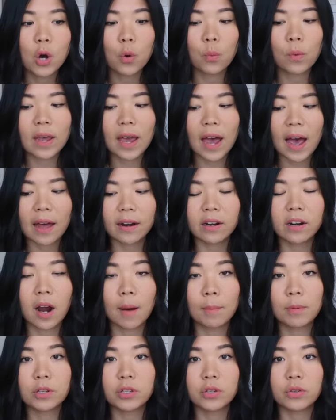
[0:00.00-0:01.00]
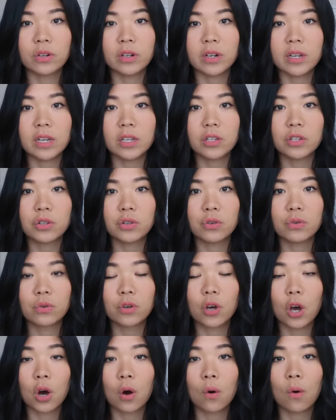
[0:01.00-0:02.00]
we had an opportunity to
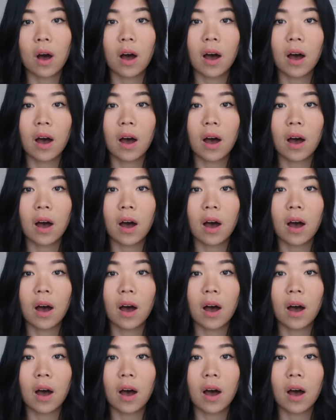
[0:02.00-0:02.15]
go